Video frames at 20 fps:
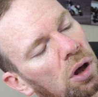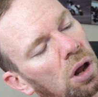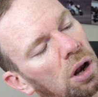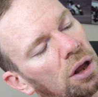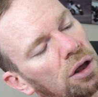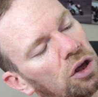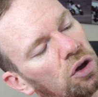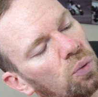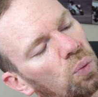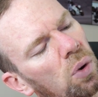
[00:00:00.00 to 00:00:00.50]

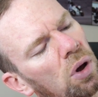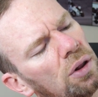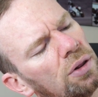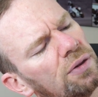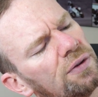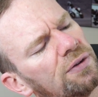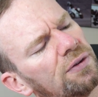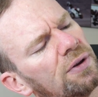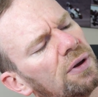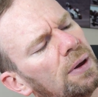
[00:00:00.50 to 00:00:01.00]
color you
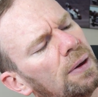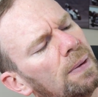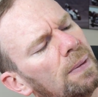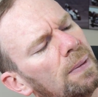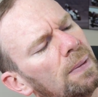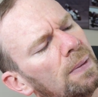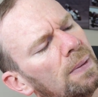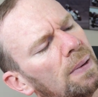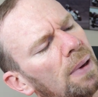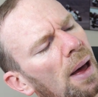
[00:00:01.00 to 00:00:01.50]
want.
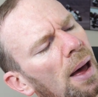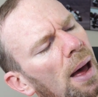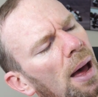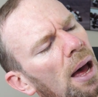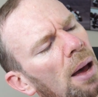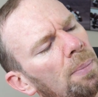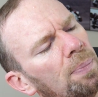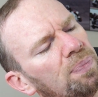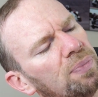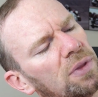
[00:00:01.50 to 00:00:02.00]

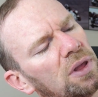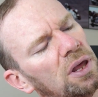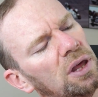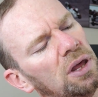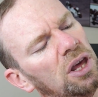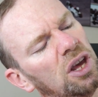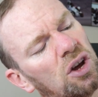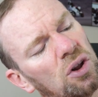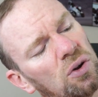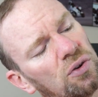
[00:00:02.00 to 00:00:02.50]

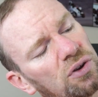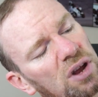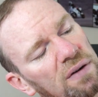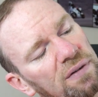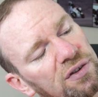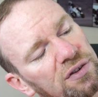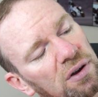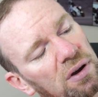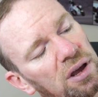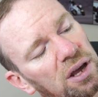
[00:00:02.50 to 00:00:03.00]
You can also have
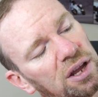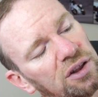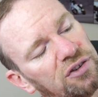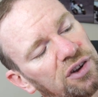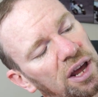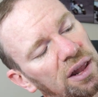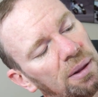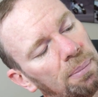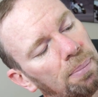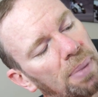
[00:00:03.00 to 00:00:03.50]
it so you can
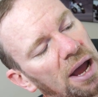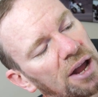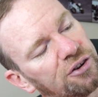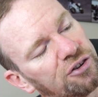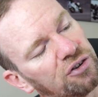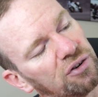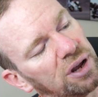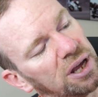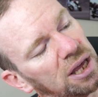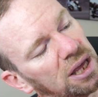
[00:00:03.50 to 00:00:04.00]
check the
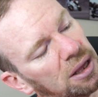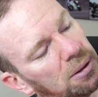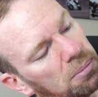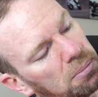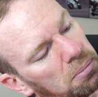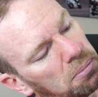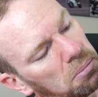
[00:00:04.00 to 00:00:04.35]
battery,